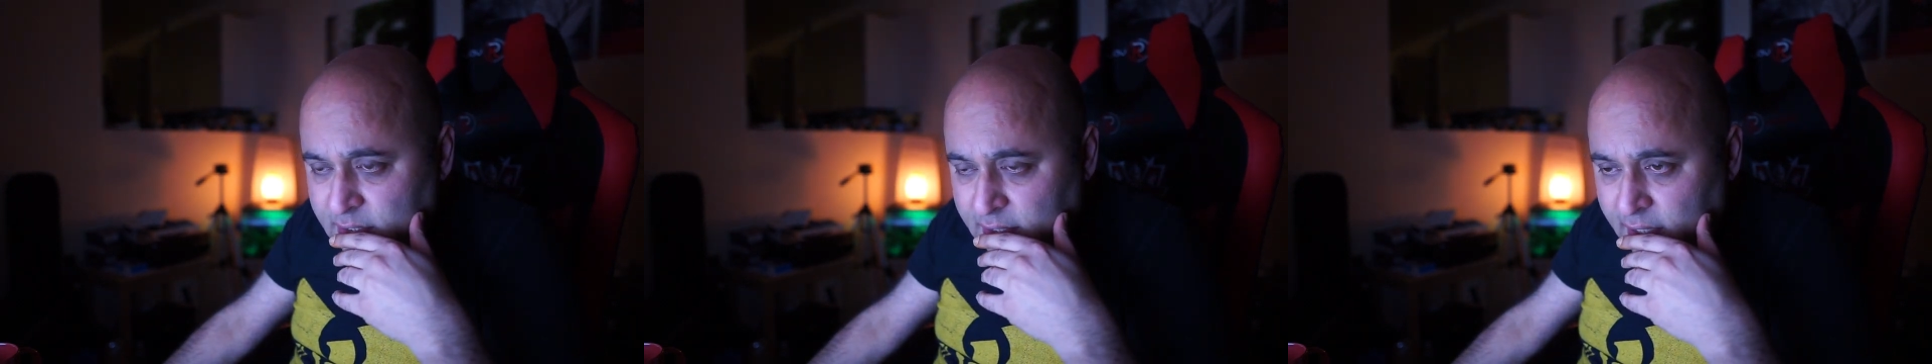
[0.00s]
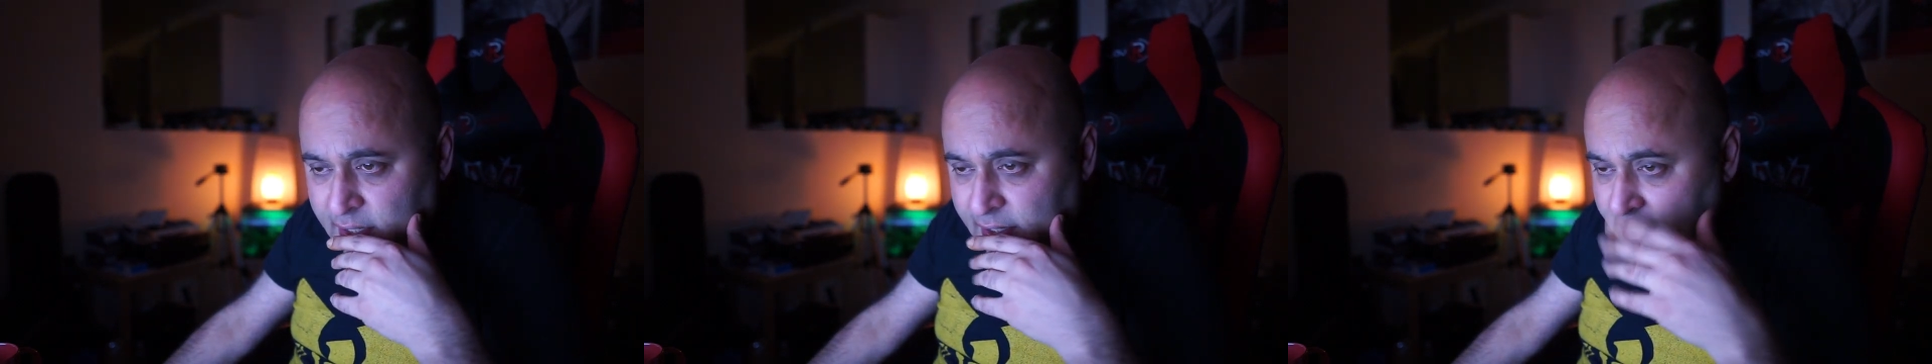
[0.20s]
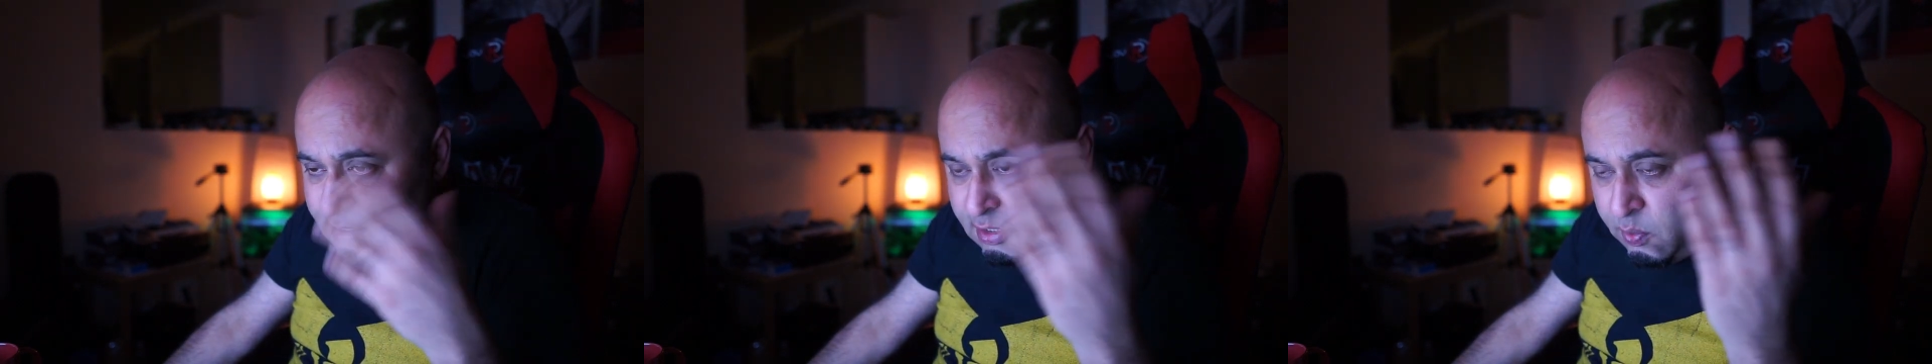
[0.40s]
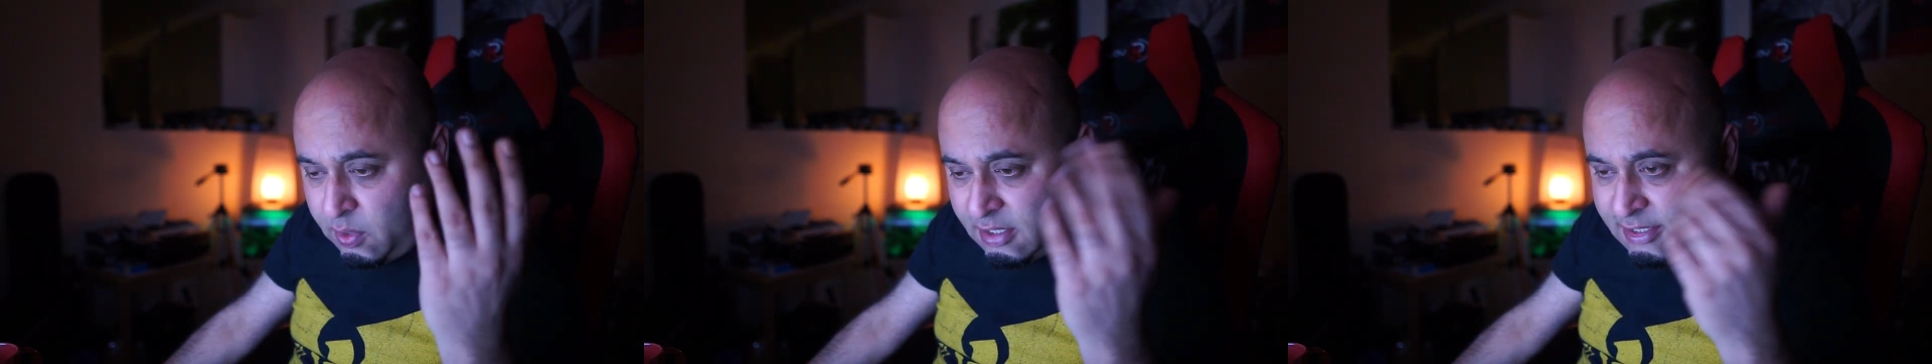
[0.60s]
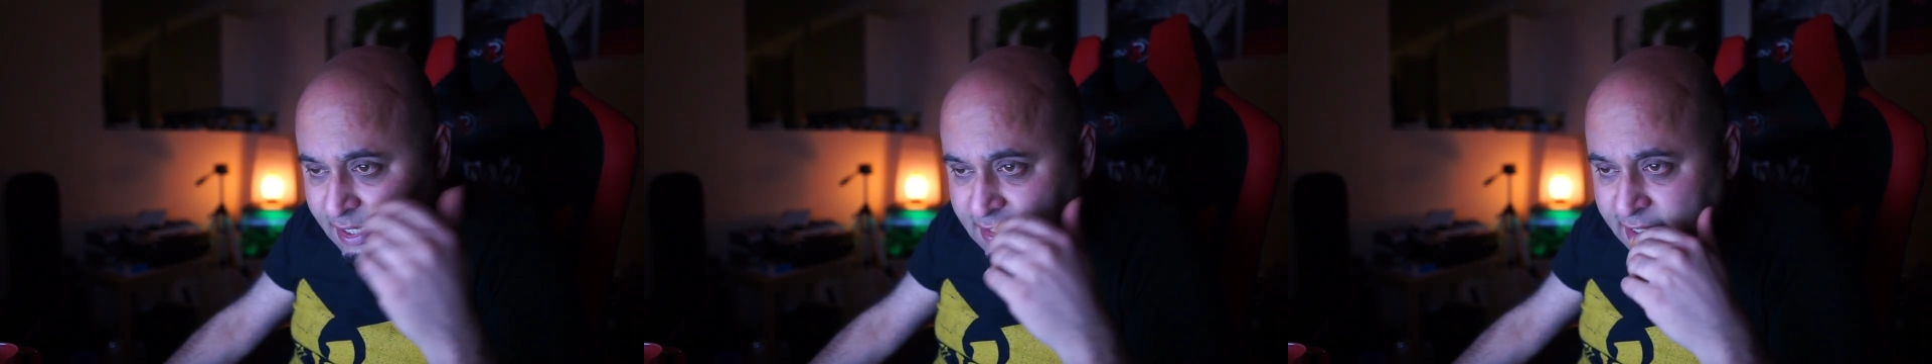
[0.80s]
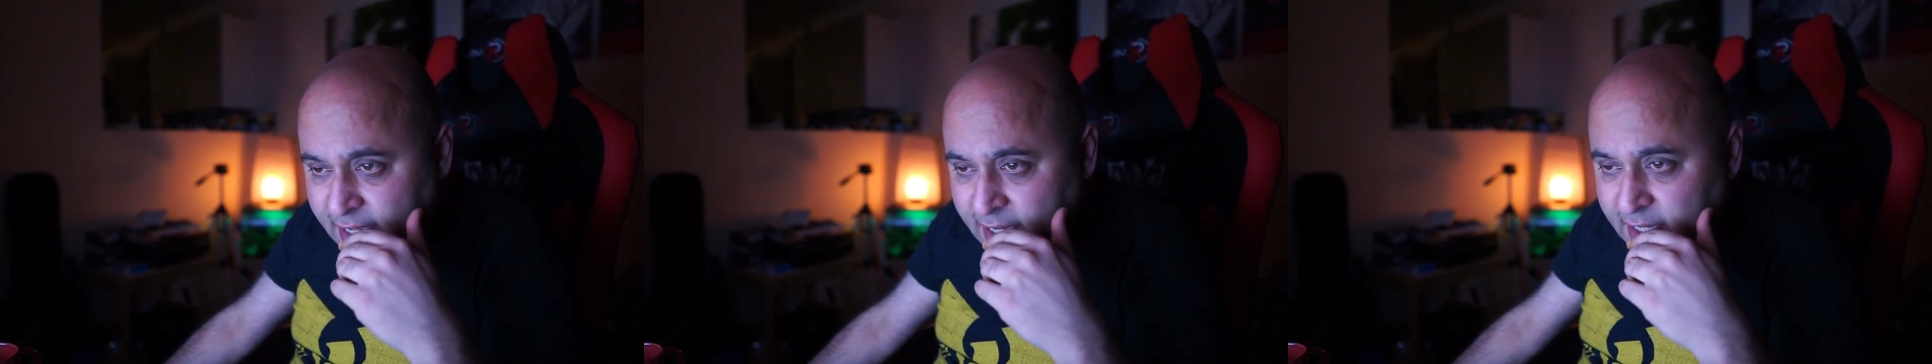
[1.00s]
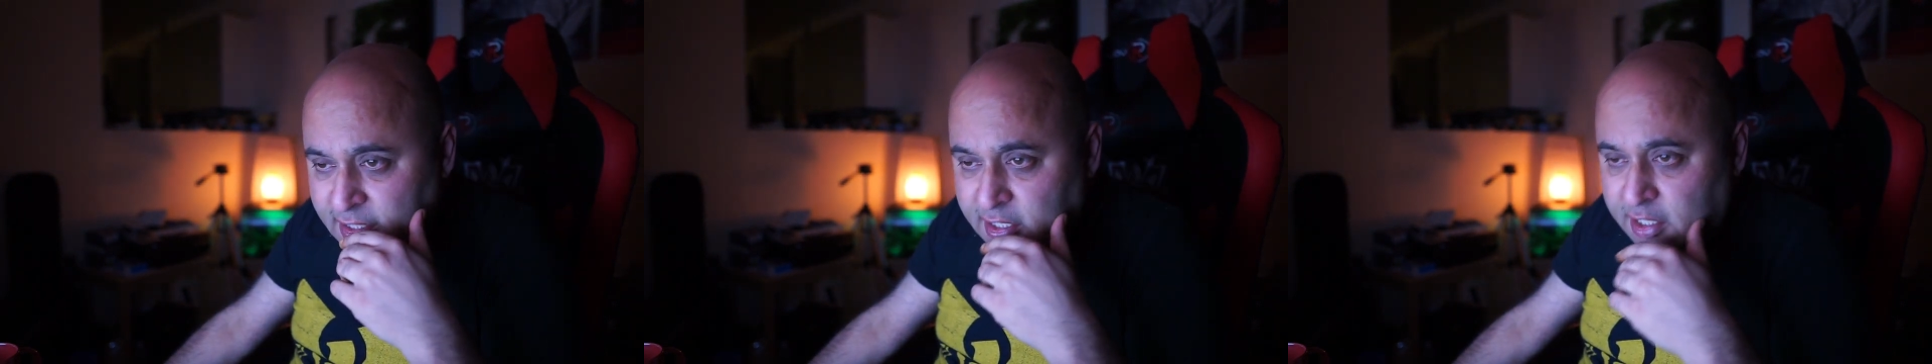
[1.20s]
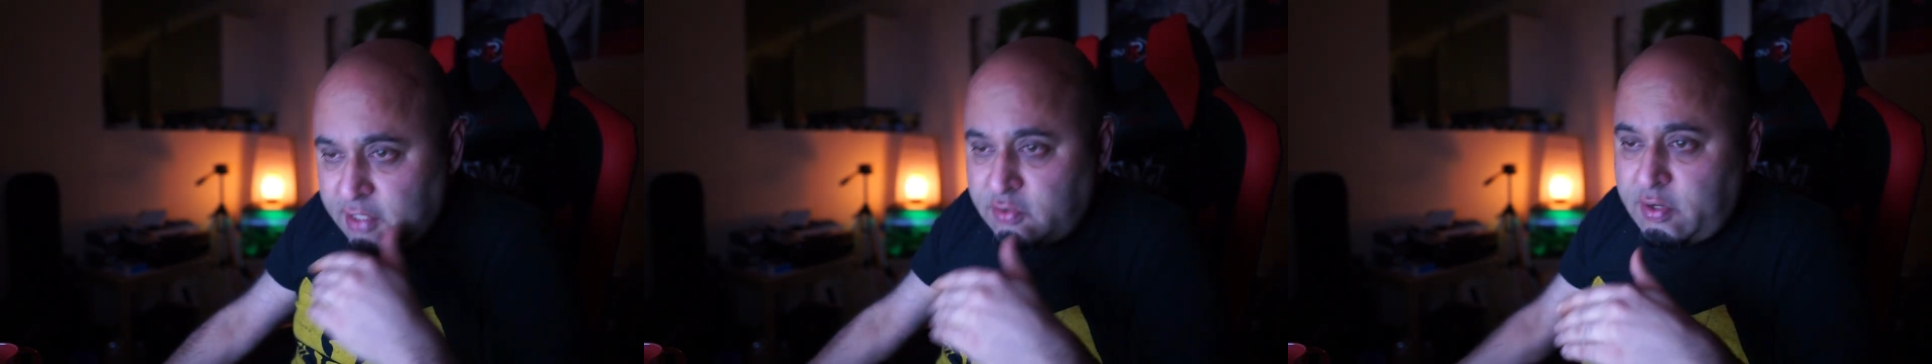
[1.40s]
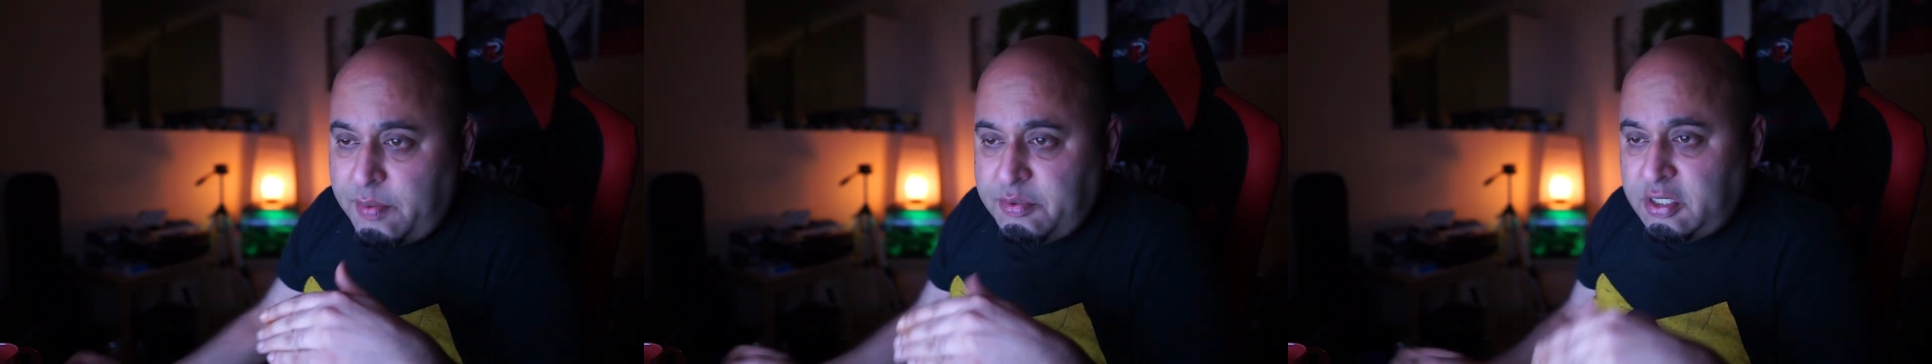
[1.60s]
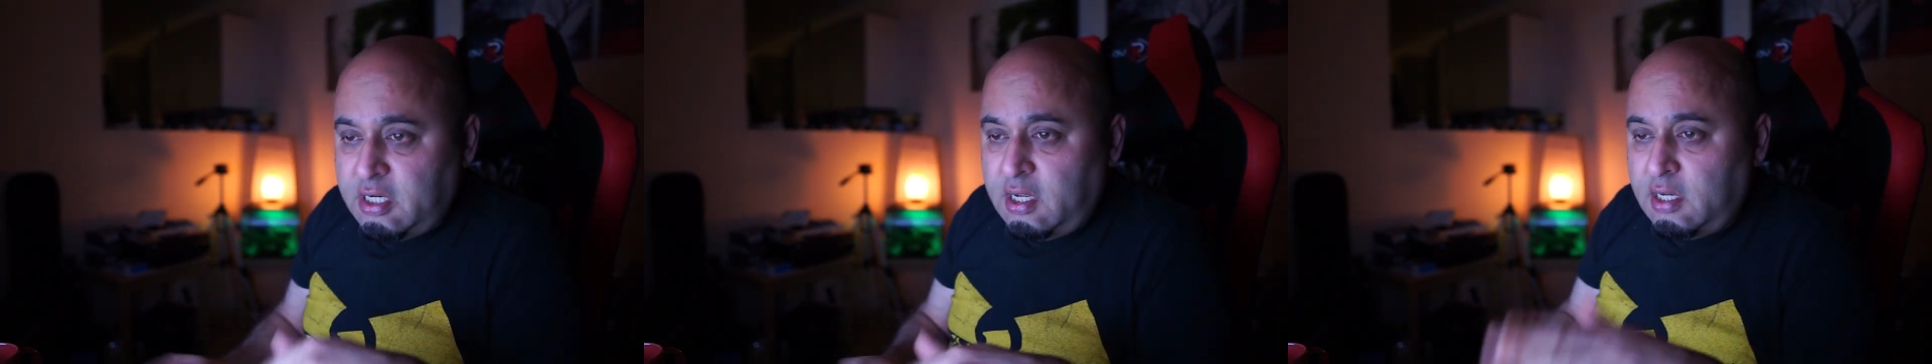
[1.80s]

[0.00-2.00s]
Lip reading: it says here in the description.